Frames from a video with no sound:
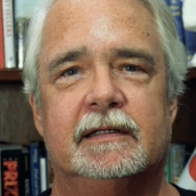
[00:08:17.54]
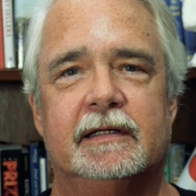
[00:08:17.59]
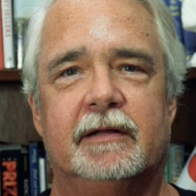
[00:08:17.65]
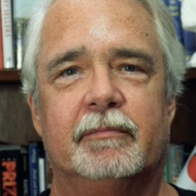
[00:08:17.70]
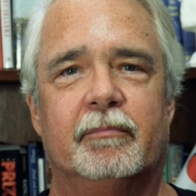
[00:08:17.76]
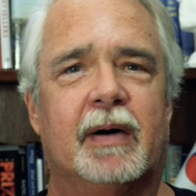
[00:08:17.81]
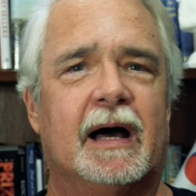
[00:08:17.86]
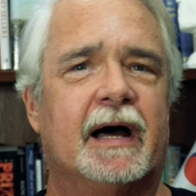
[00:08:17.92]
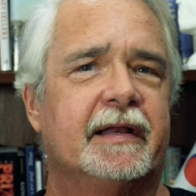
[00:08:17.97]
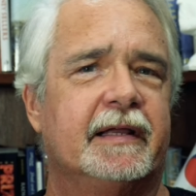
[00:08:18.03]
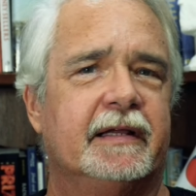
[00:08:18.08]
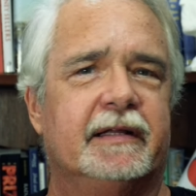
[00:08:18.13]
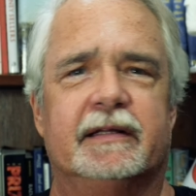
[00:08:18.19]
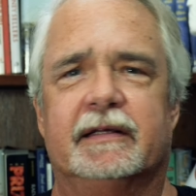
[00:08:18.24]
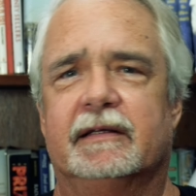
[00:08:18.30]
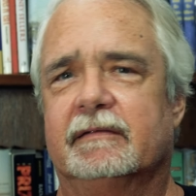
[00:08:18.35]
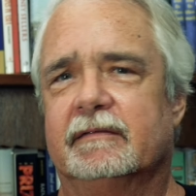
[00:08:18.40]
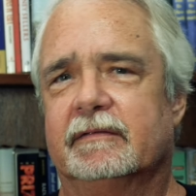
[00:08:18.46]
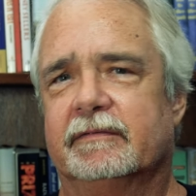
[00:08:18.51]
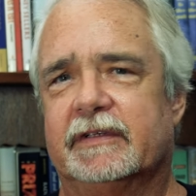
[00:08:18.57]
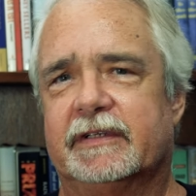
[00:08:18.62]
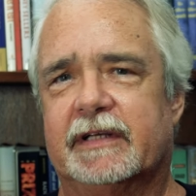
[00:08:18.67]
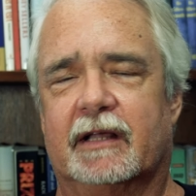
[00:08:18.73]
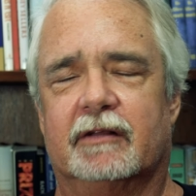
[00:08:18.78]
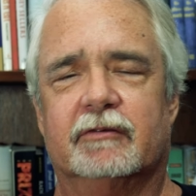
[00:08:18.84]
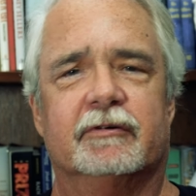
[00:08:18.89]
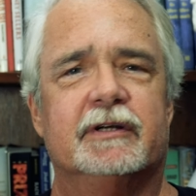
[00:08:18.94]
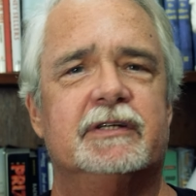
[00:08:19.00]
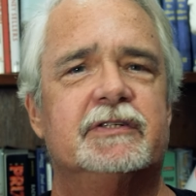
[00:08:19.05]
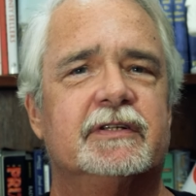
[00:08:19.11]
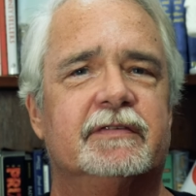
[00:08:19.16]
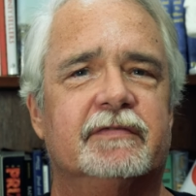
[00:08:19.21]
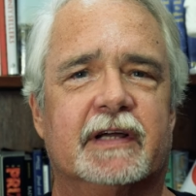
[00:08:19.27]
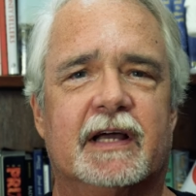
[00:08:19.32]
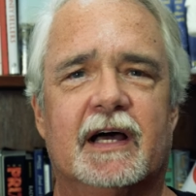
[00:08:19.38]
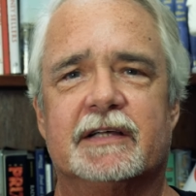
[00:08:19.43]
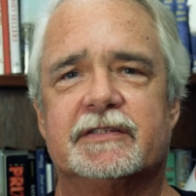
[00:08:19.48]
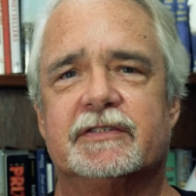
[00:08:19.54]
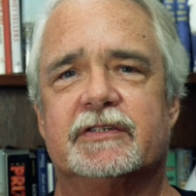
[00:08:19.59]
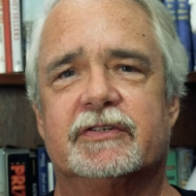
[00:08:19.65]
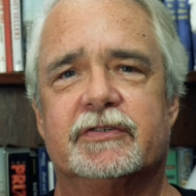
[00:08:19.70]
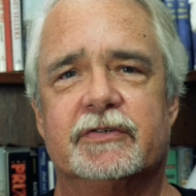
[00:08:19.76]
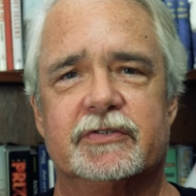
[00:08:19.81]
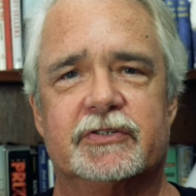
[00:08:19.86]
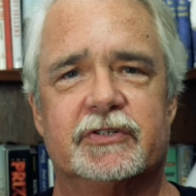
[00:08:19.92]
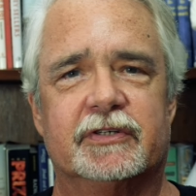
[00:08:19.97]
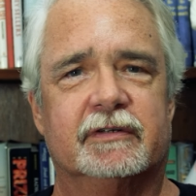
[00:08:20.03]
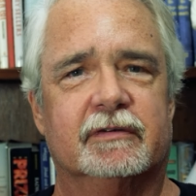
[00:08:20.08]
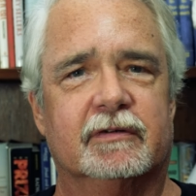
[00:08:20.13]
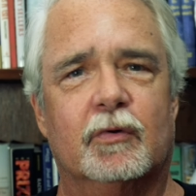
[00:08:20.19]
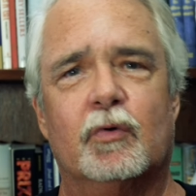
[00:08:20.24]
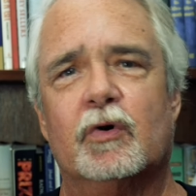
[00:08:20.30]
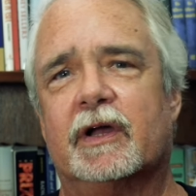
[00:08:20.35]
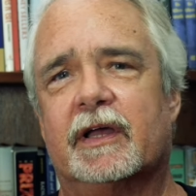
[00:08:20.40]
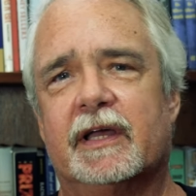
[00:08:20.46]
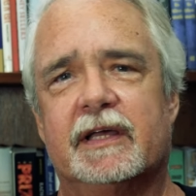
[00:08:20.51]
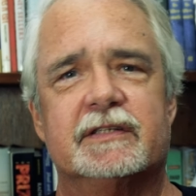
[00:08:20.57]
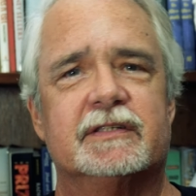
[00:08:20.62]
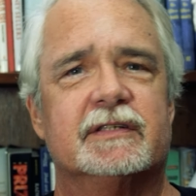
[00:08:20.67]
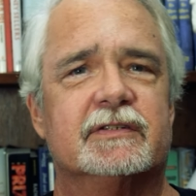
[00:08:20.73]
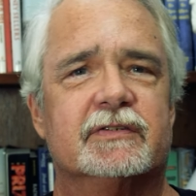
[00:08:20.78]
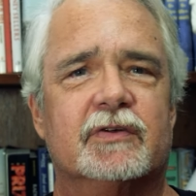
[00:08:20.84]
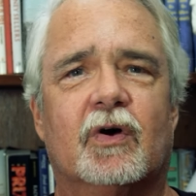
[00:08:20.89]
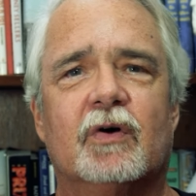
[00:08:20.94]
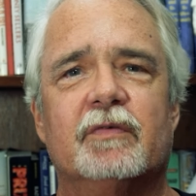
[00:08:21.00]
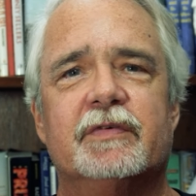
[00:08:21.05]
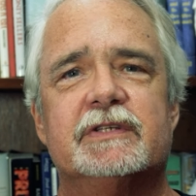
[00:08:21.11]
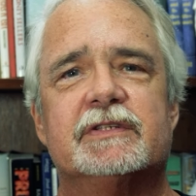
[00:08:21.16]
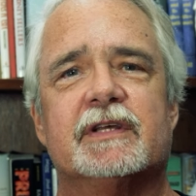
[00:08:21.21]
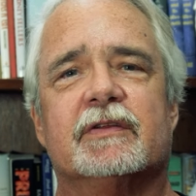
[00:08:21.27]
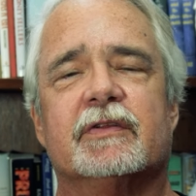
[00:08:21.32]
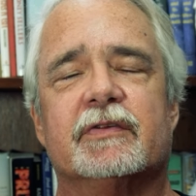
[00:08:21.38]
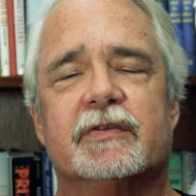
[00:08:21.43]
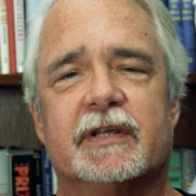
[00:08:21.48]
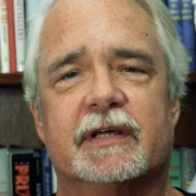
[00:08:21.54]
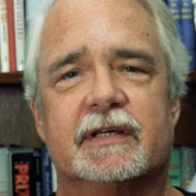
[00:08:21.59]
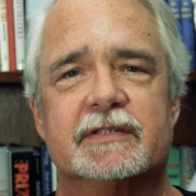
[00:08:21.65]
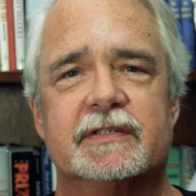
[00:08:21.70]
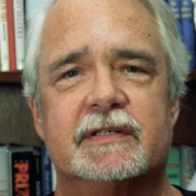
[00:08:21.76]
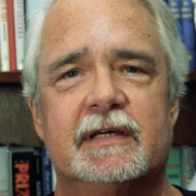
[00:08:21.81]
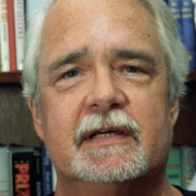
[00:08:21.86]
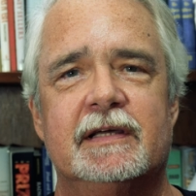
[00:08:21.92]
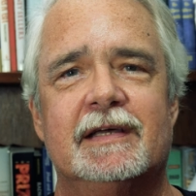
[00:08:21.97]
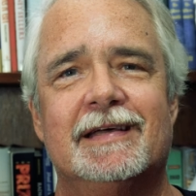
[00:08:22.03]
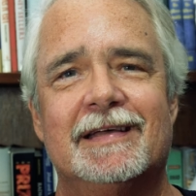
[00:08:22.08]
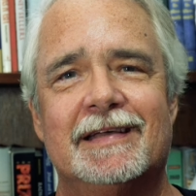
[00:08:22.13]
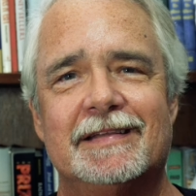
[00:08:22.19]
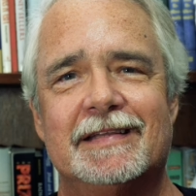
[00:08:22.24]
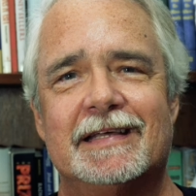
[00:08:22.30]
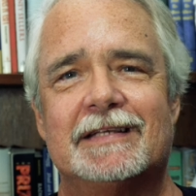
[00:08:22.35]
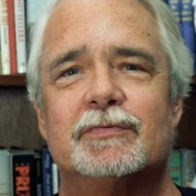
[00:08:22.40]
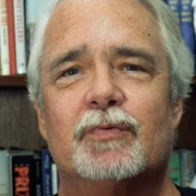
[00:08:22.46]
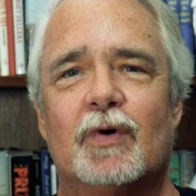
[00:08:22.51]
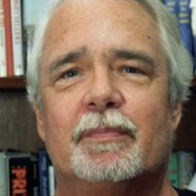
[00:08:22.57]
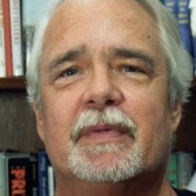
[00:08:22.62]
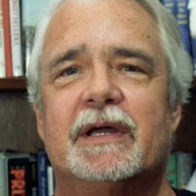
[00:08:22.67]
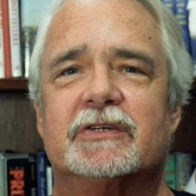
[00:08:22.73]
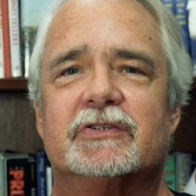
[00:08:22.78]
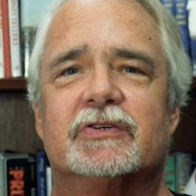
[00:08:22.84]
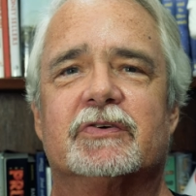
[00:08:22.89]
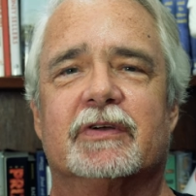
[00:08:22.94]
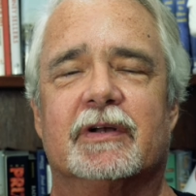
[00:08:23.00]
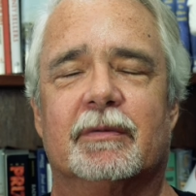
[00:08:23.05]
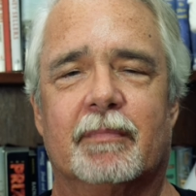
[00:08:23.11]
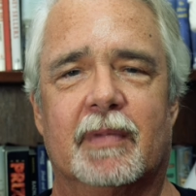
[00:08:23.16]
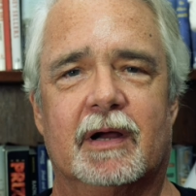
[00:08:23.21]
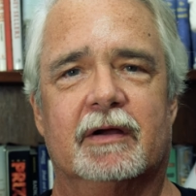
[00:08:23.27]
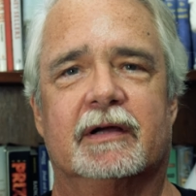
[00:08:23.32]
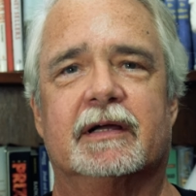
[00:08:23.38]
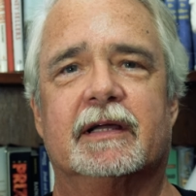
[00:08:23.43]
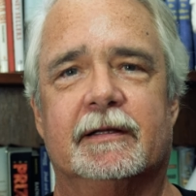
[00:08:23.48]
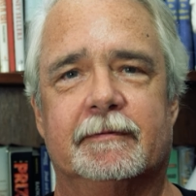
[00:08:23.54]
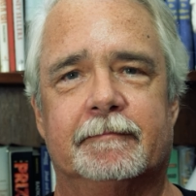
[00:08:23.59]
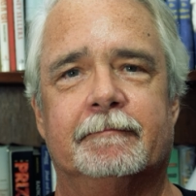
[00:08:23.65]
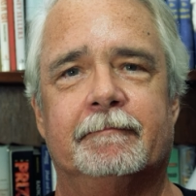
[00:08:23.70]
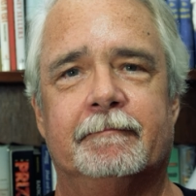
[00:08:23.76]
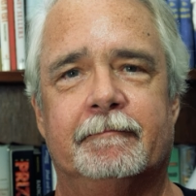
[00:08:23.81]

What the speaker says: embodied in the Declaration, the Constitution, court cases, all these other things. That's what makes you an American.